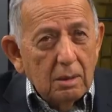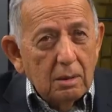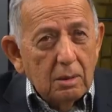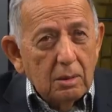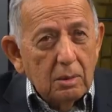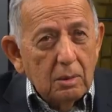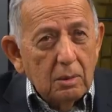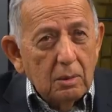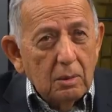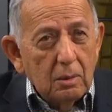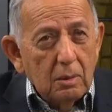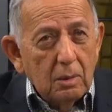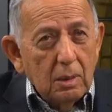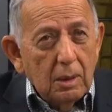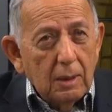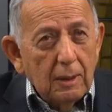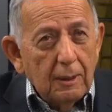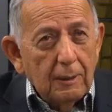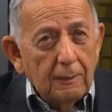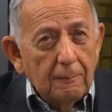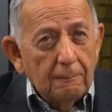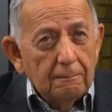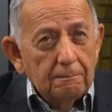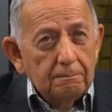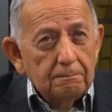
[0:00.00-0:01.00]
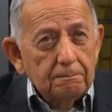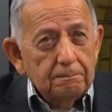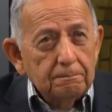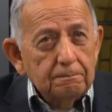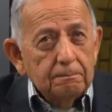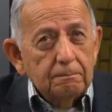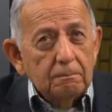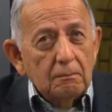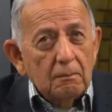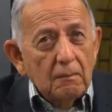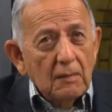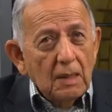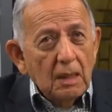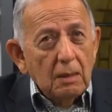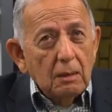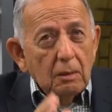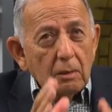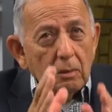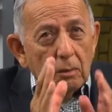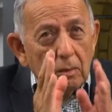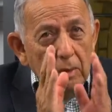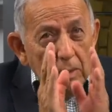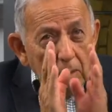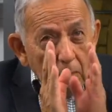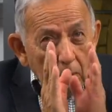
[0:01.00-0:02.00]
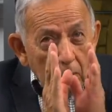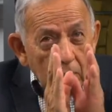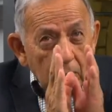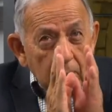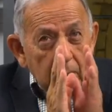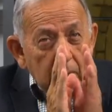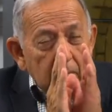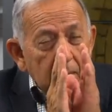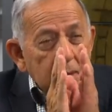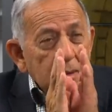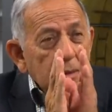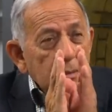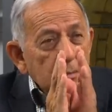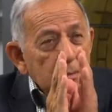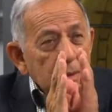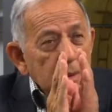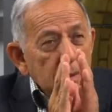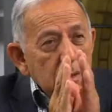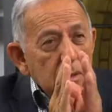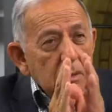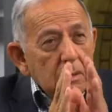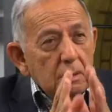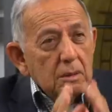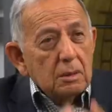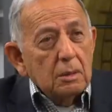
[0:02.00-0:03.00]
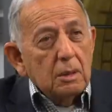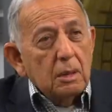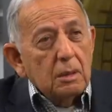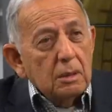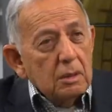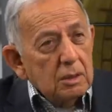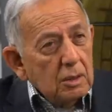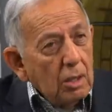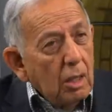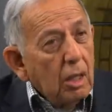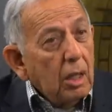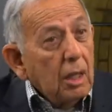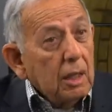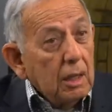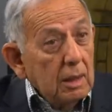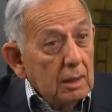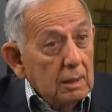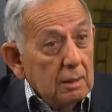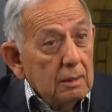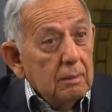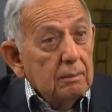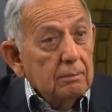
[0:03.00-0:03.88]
to um, reorient the missiles on target.